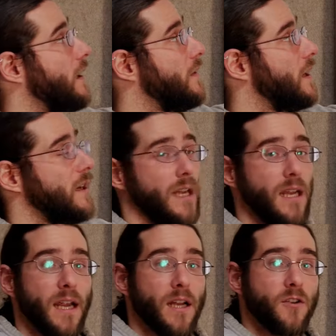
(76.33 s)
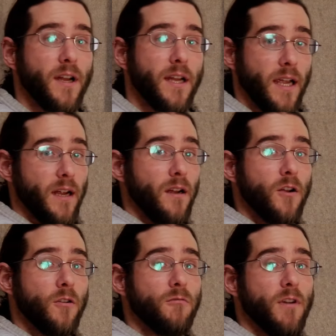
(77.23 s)
and then eating and drinking
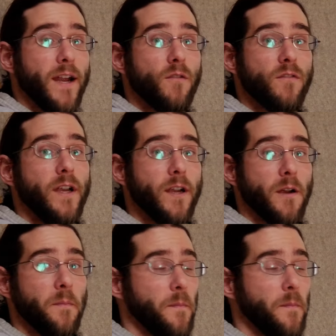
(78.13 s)
right over here.